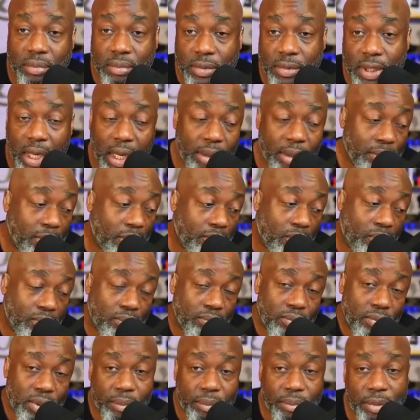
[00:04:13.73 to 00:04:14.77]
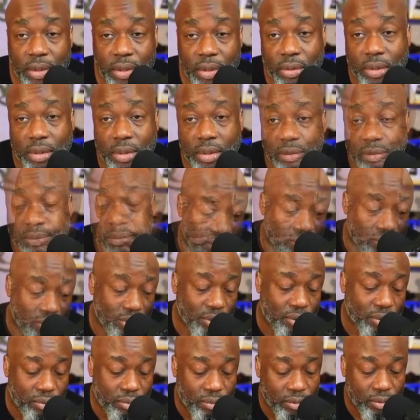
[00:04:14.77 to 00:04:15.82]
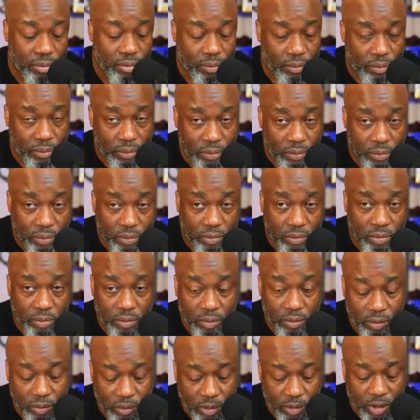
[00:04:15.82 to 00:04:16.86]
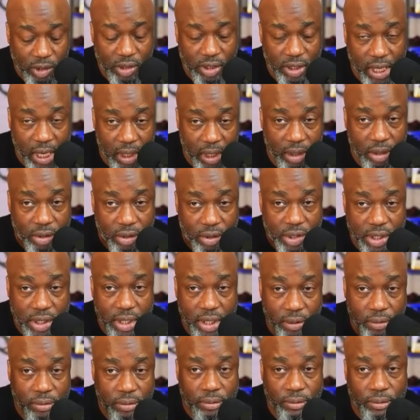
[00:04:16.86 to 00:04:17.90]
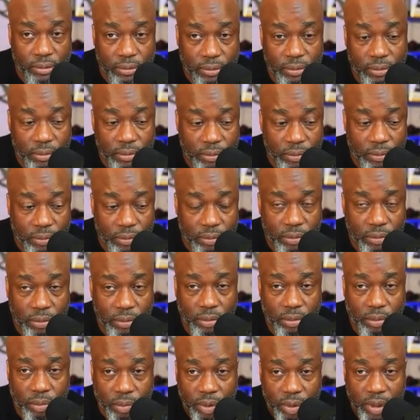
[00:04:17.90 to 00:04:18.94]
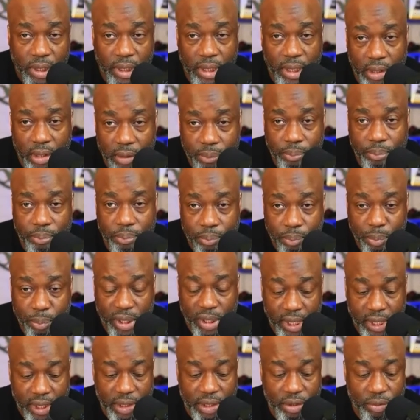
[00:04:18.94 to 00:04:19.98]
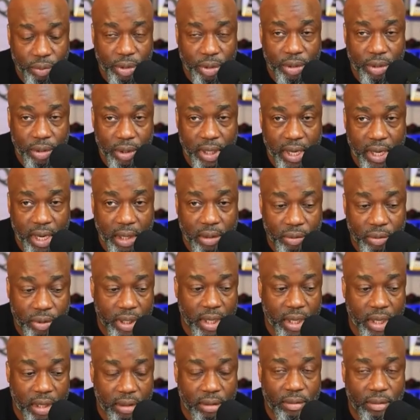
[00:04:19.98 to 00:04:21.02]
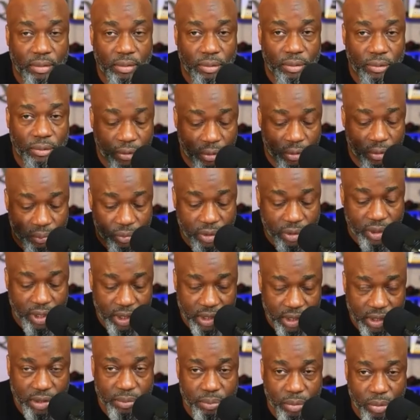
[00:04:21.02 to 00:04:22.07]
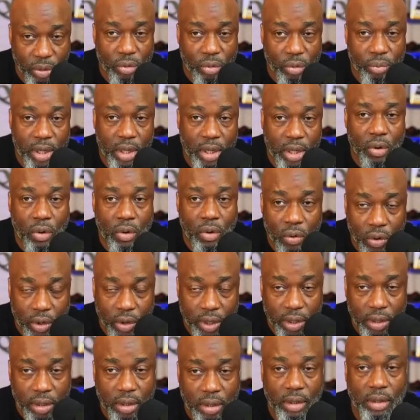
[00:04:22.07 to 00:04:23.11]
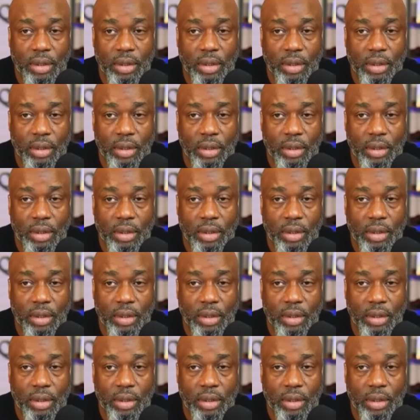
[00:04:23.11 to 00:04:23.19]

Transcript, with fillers: I'm a I'm gonna do it. Have to set yourself in a place where you're like, okay, from this moment on,